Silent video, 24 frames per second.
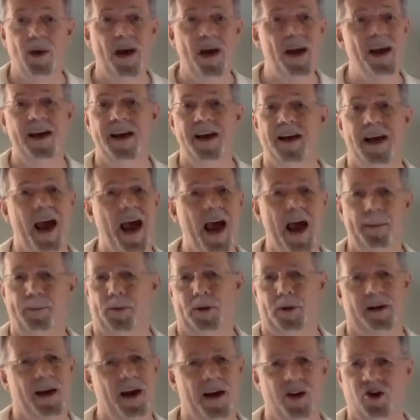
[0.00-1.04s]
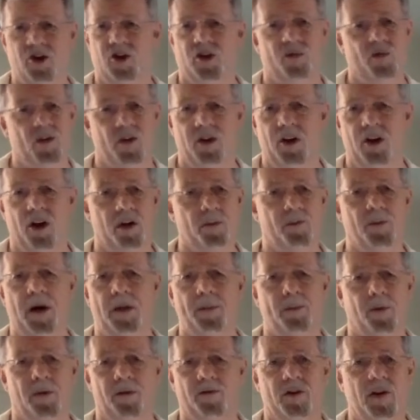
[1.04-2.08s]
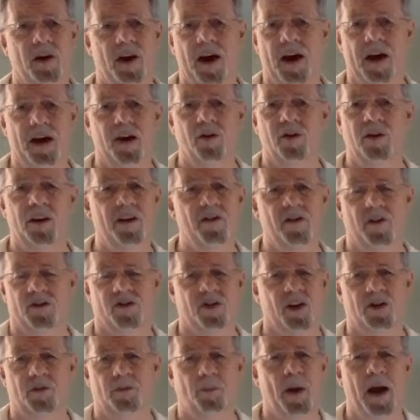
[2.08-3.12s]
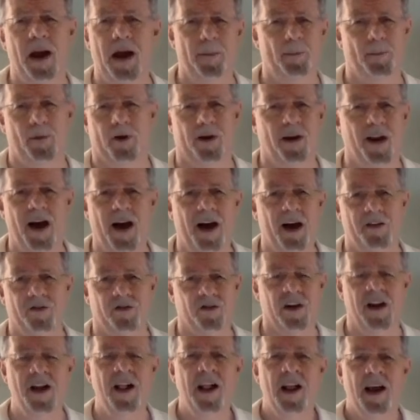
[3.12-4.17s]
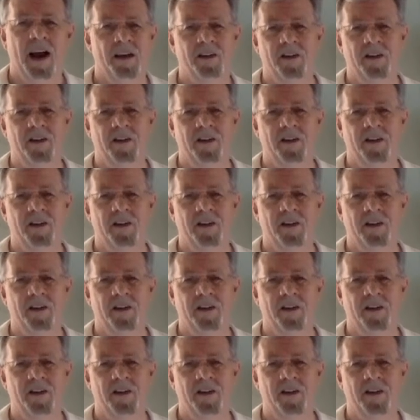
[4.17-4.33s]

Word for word: Big application for the young people of today who live such pampered lives